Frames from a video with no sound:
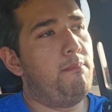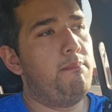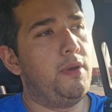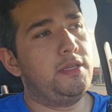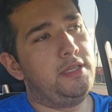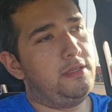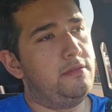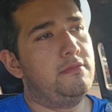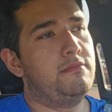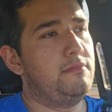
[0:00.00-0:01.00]
button,
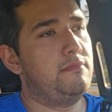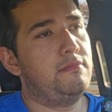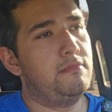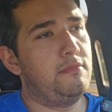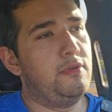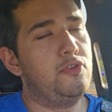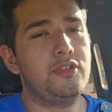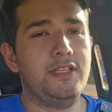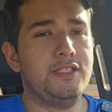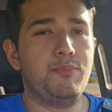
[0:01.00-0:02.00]

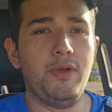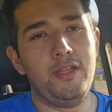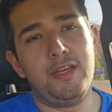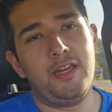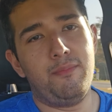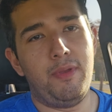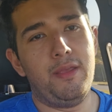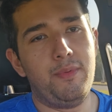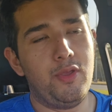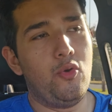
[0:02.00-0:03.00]
usually it's a button on a baby,